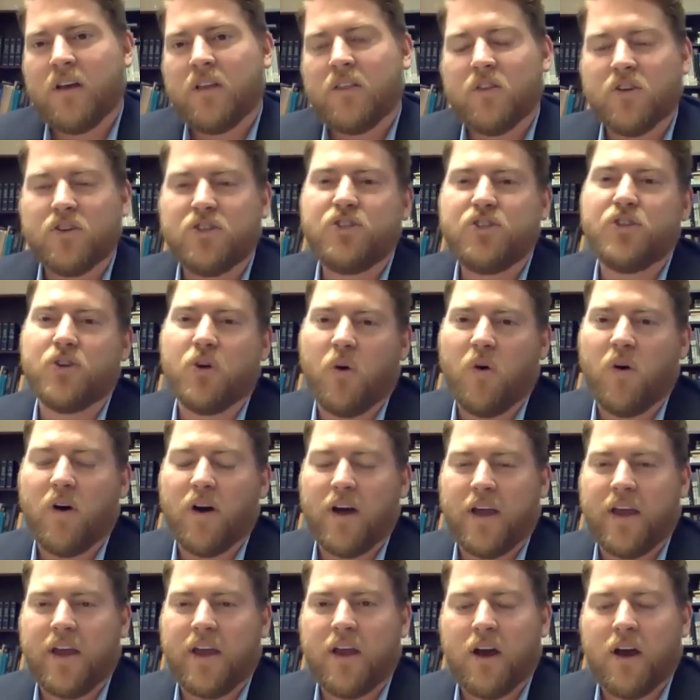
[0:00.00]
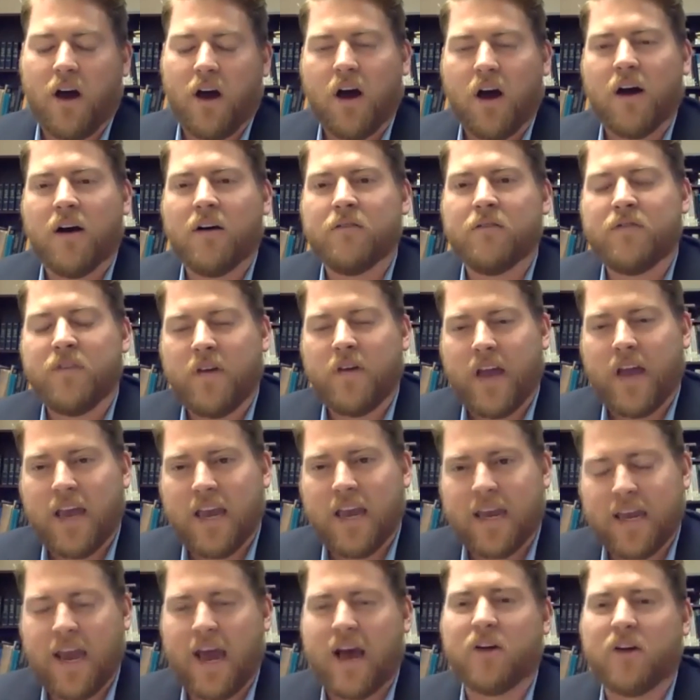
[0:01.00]
The joy of
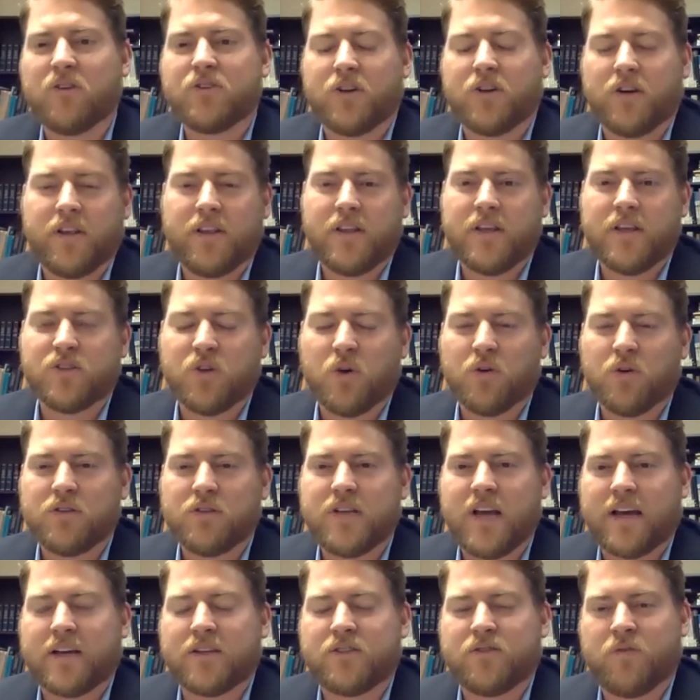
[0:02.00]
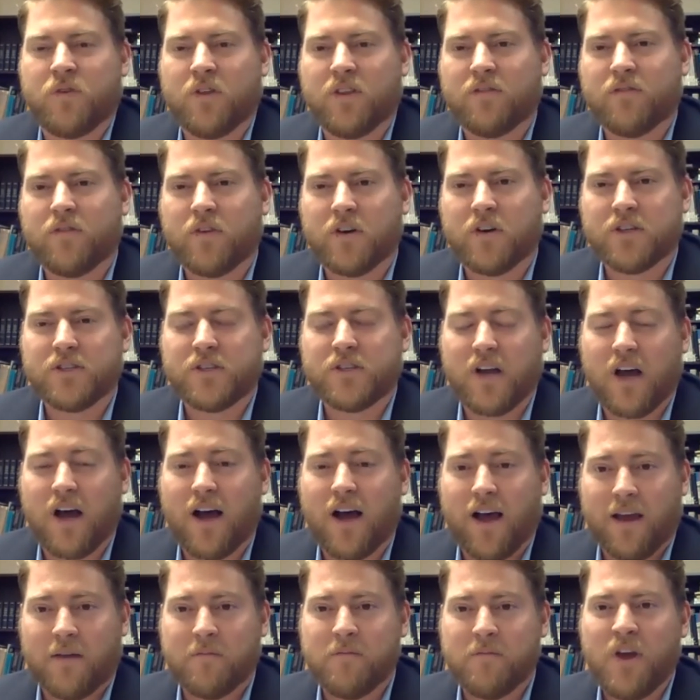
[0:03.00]
encountering these old texts for the first
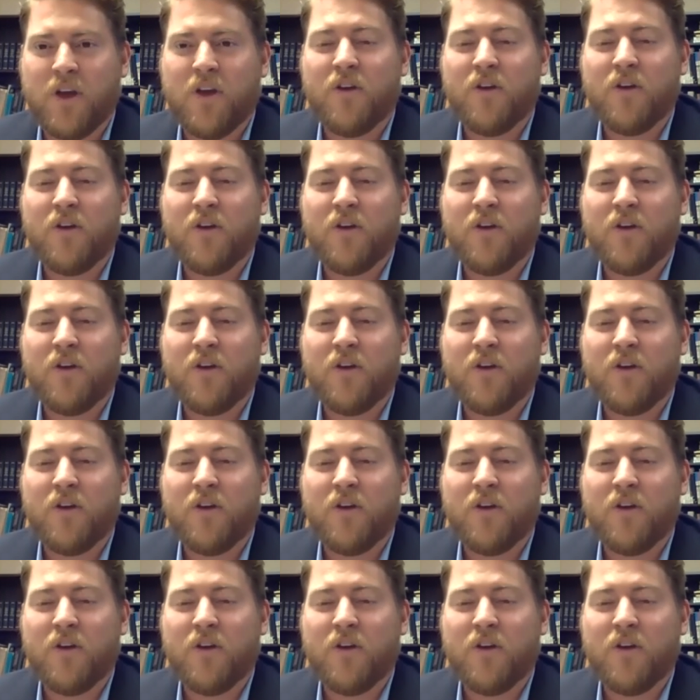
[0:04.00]
time,